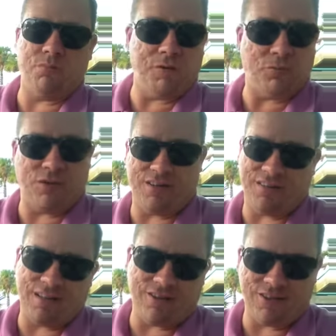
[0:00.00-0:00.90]
people hitting
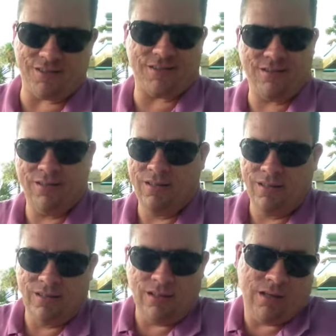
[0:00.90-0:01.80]
that list.
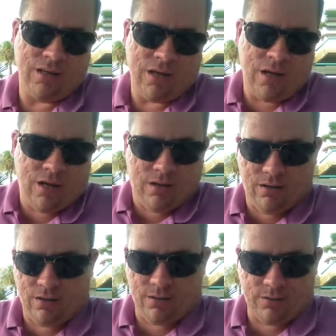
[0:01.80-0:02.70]

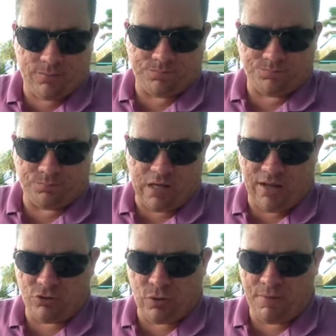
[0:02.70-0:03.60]

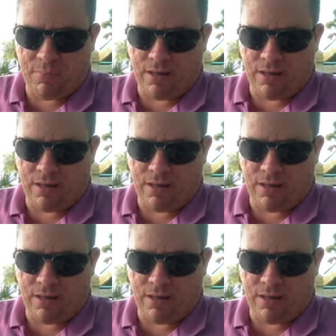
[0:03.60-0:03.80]
How do I